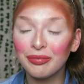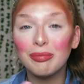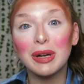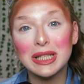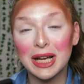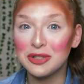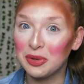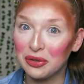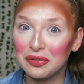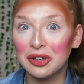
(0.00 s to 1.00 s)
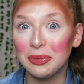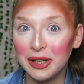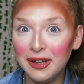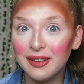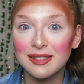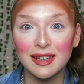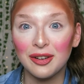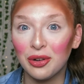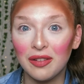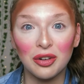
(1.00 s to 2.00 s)
my tan's been on for a week. It's like
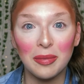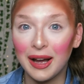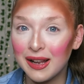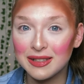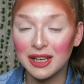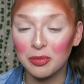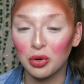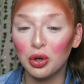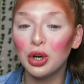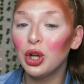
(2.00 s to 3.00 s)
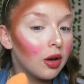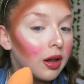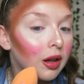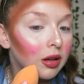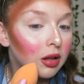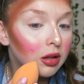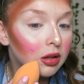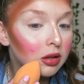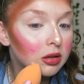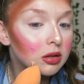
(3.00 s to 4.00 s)
not even on my hands anymore. Okay,
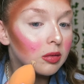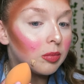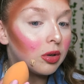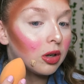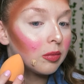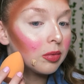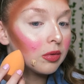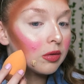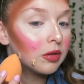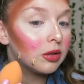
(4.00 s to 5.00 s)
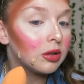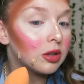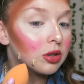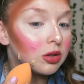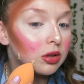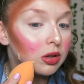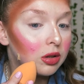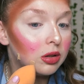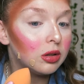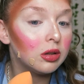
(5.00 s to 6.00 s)
let's pop the foundation
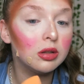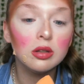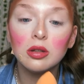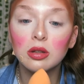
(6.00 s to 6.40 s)
on.